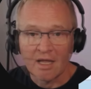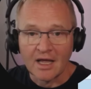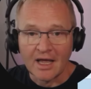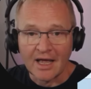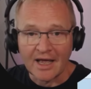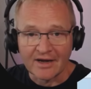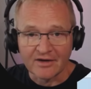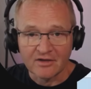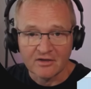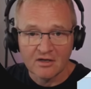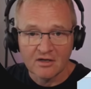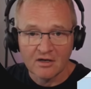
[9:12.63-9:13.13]

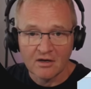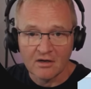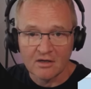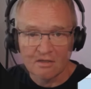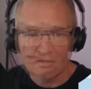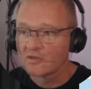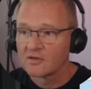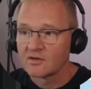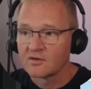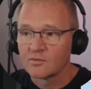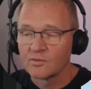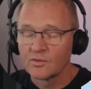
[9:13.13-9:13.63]
Add a
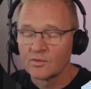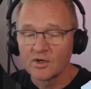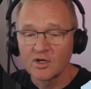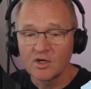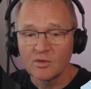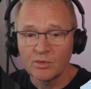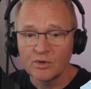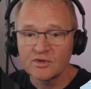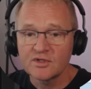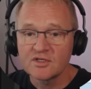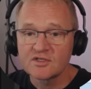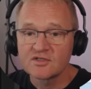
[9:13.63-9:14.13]
card. We're going to
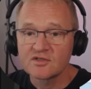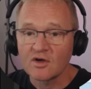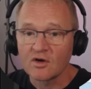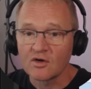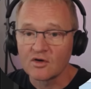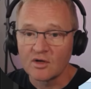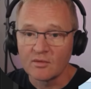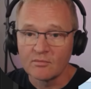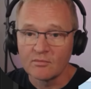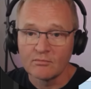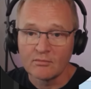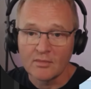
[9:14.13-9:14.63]
put this
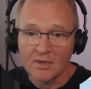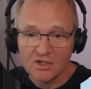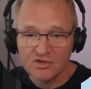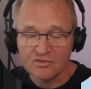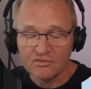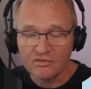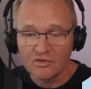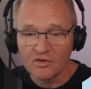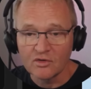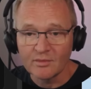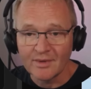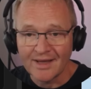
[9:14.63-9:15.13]
on a
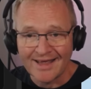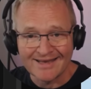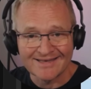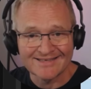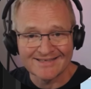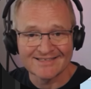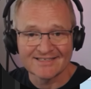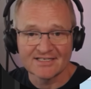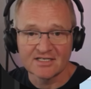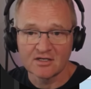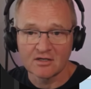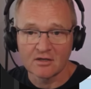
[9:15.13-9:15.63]
Mushroom
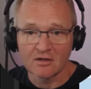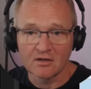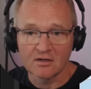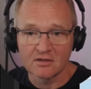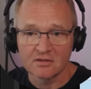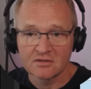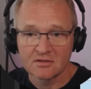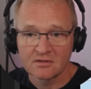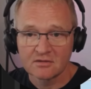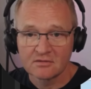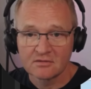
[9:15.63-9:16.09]
Entity card.